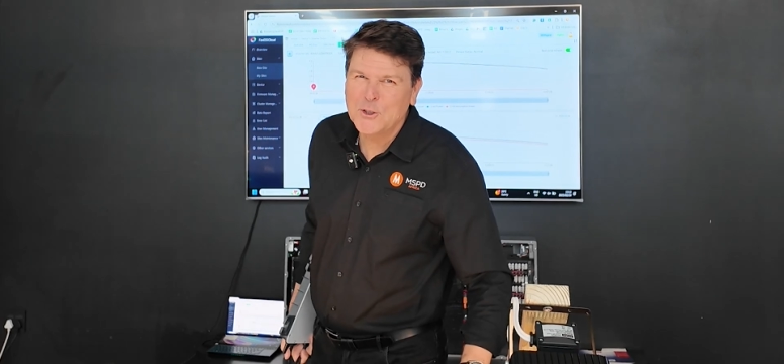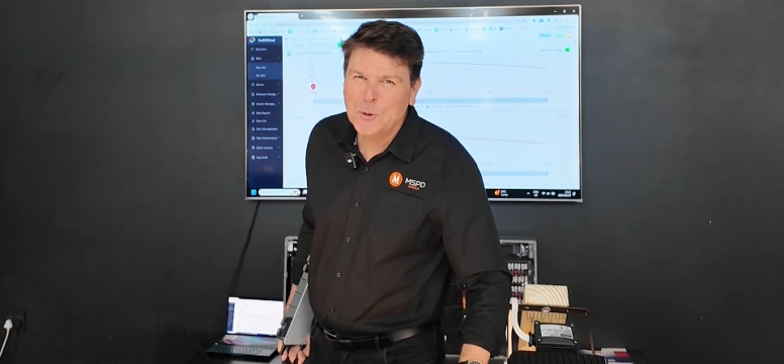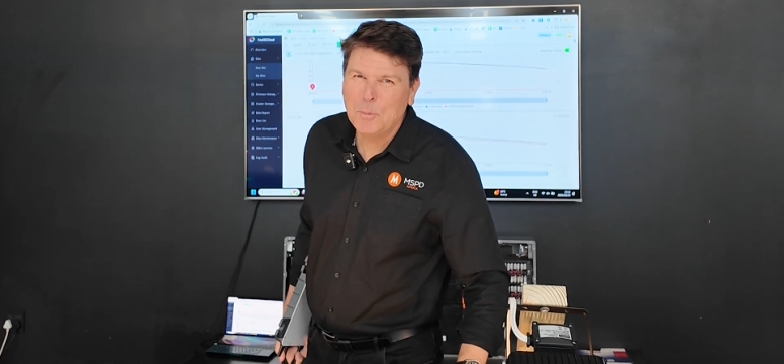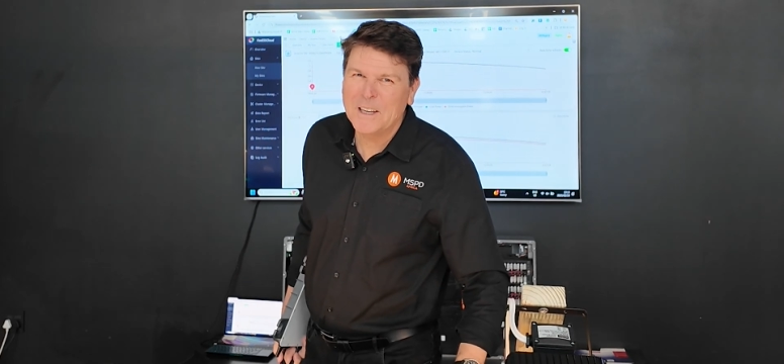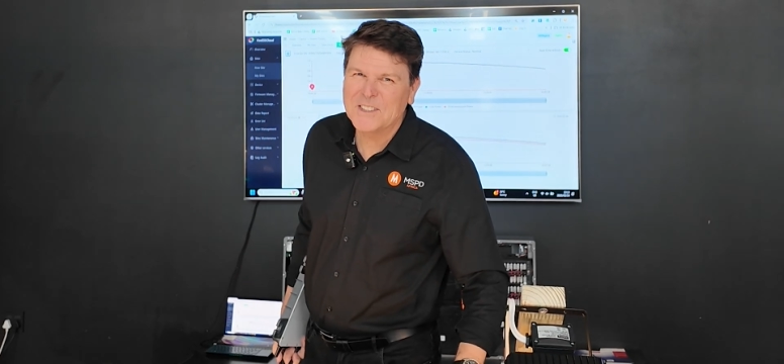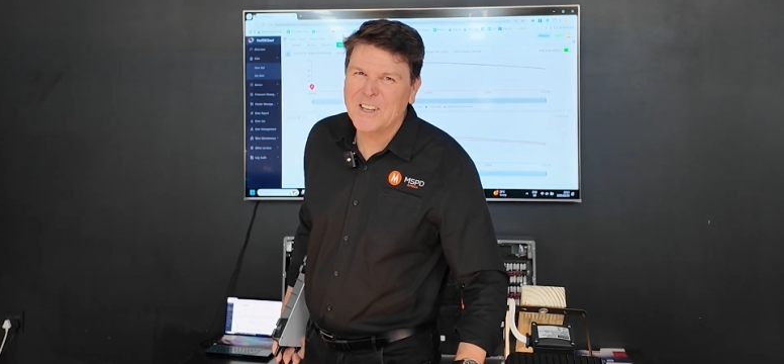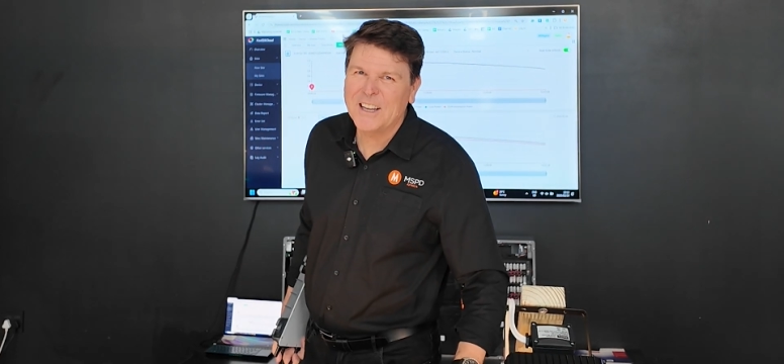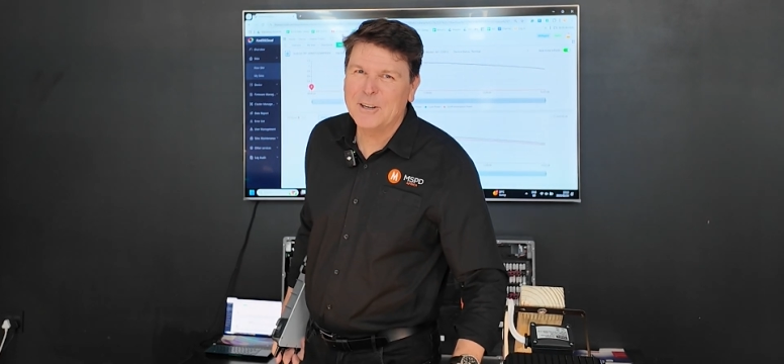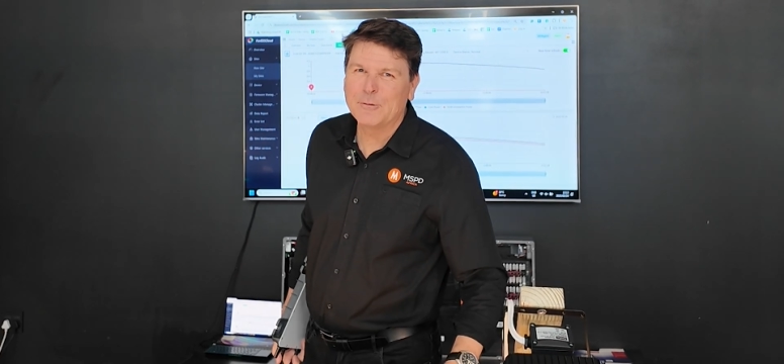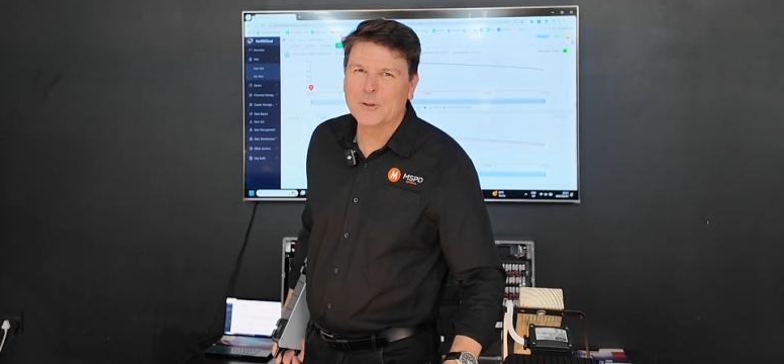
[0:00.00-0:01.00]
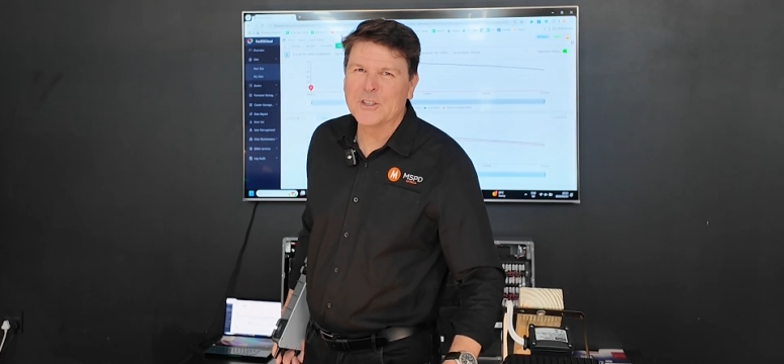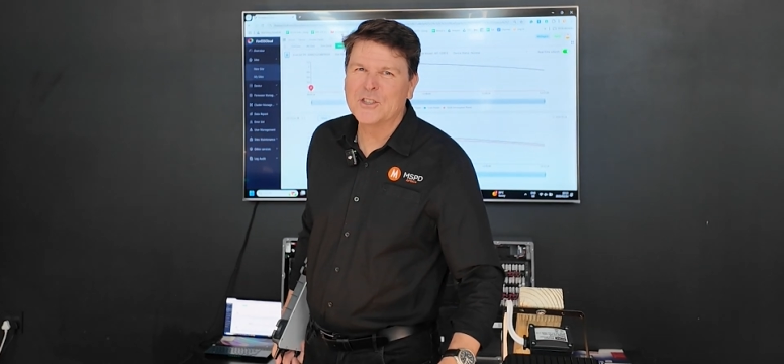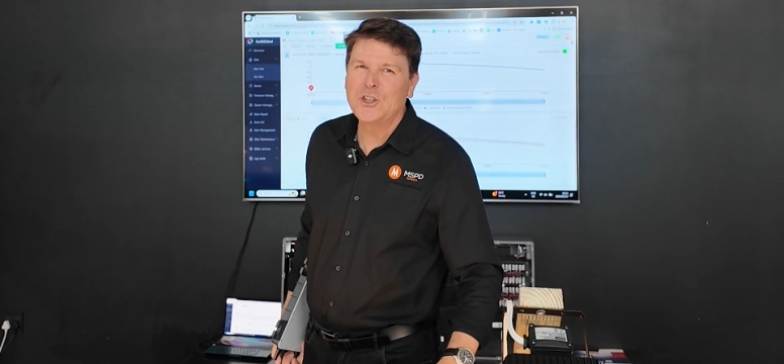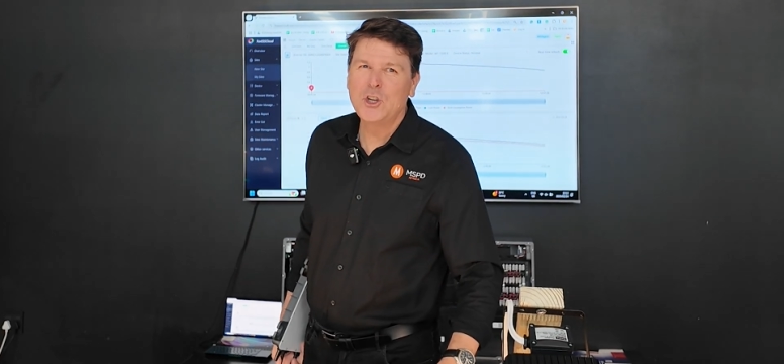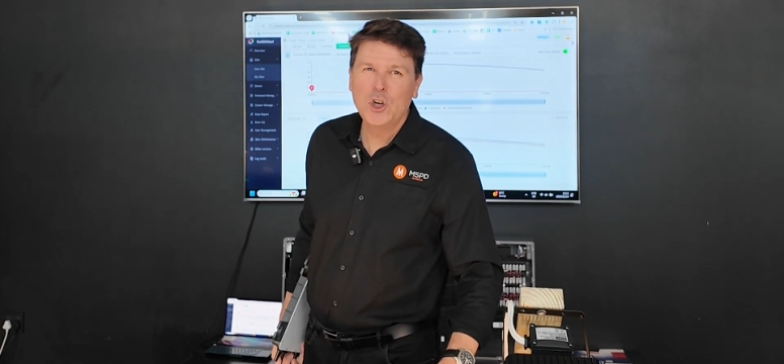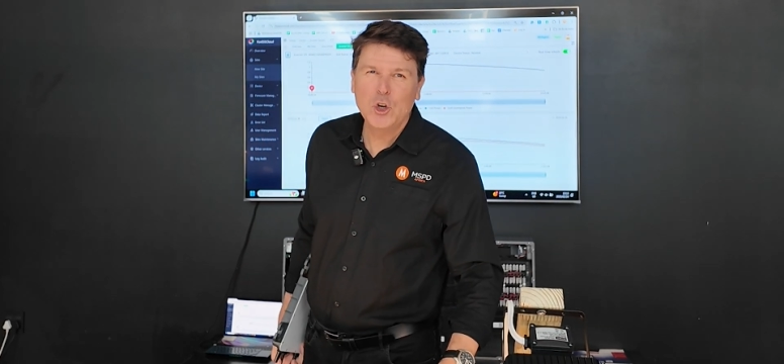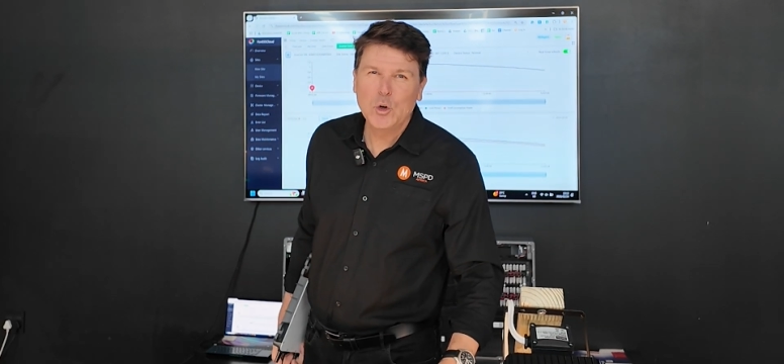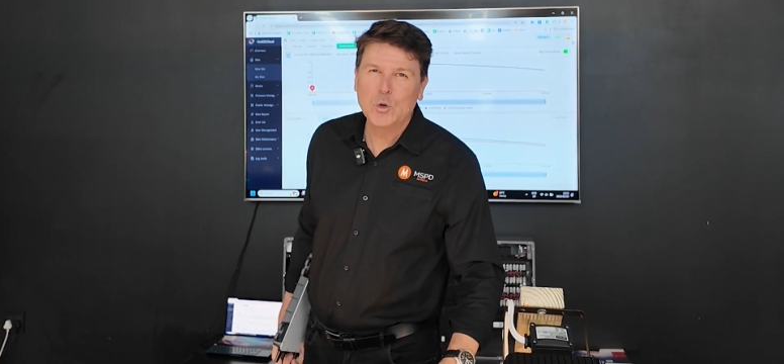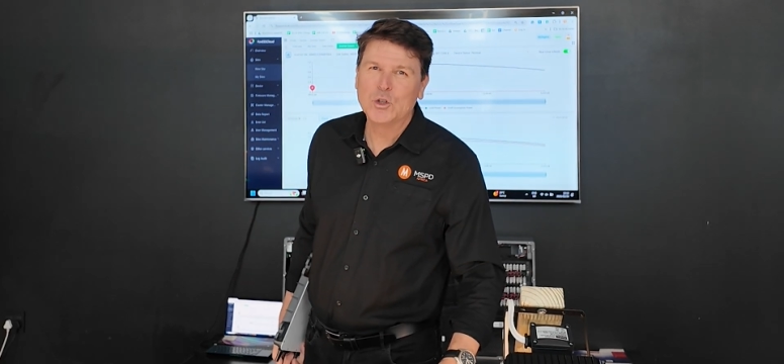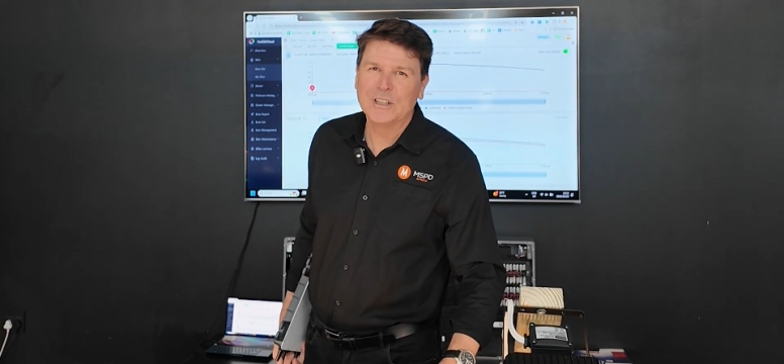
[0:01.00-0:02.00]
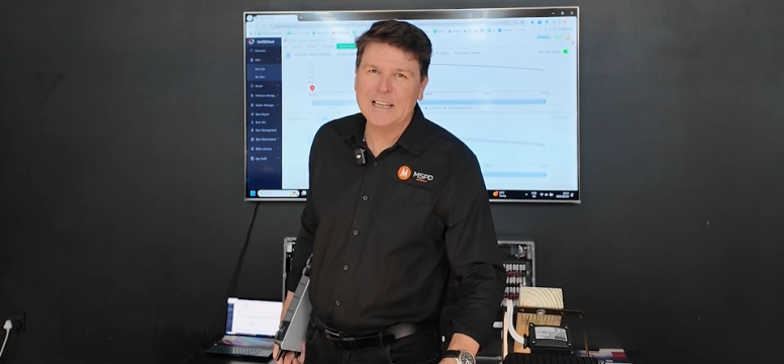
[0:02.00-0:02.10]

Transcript: super excited for this huge